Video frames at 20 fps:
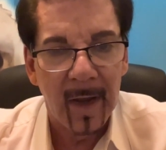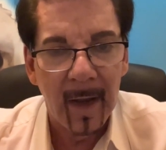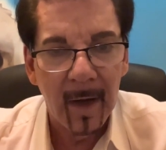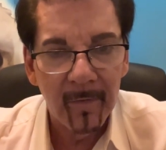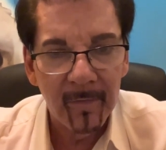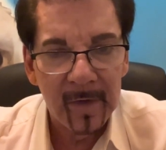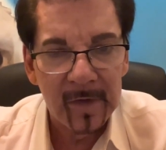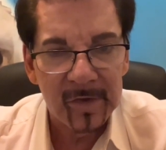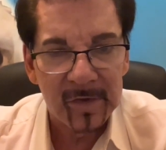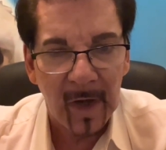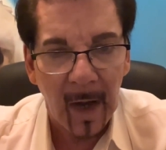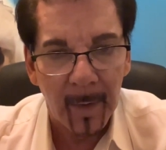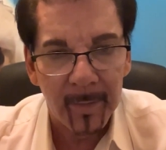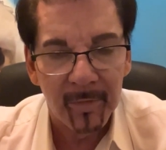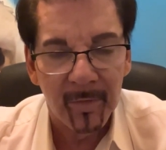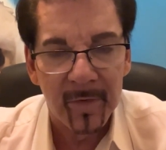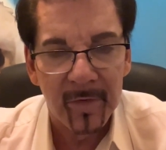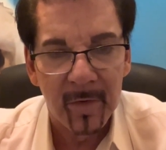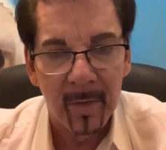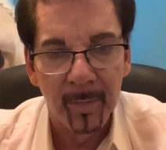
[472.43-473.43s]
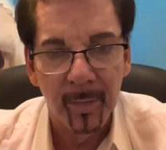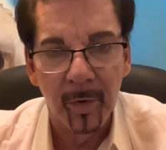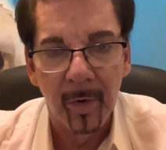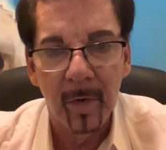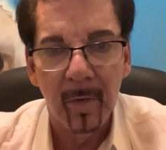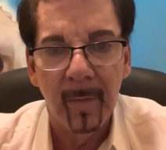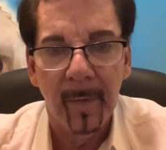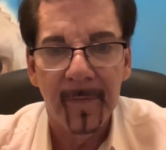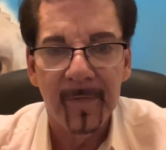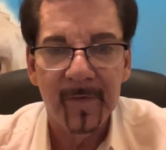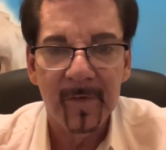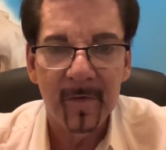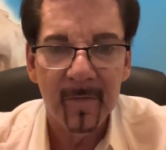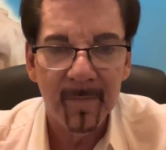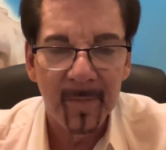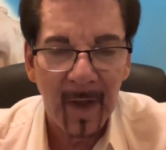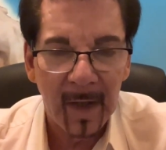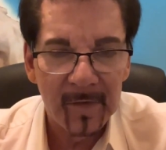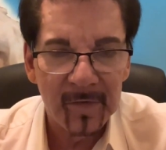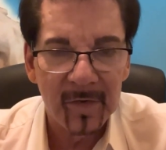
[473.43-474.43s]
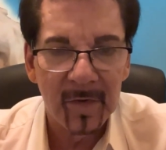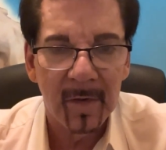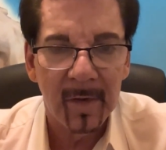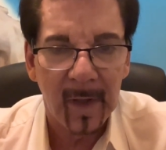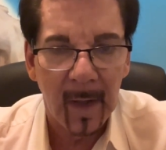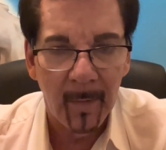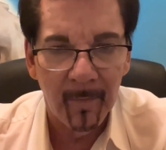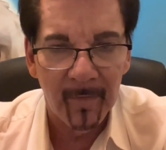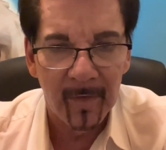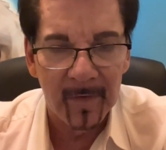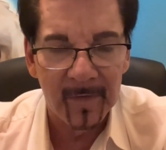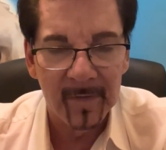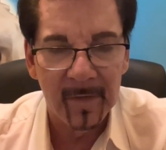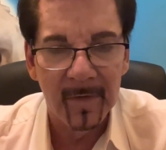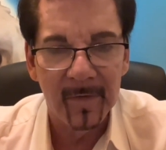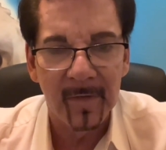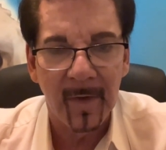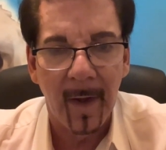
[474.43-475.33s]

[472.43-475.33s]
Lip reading: every chapter in your book with special emphasis